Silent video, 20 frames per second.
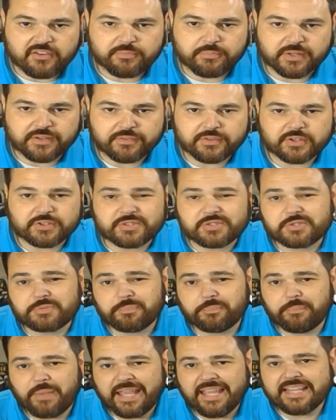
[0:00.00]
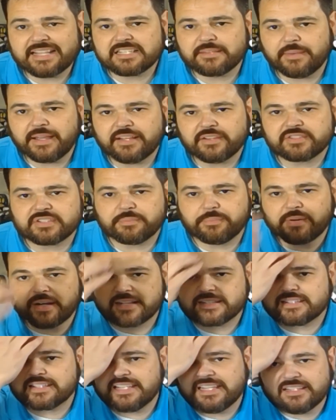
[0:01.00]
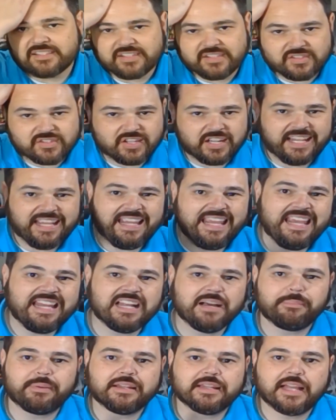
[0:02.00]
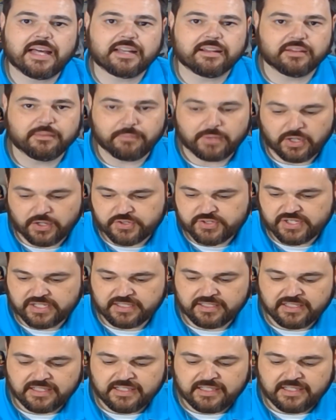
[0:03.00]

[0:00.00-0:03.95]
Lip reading: But if you're paying somebody else to press these, it's going to eat up a lot of the margin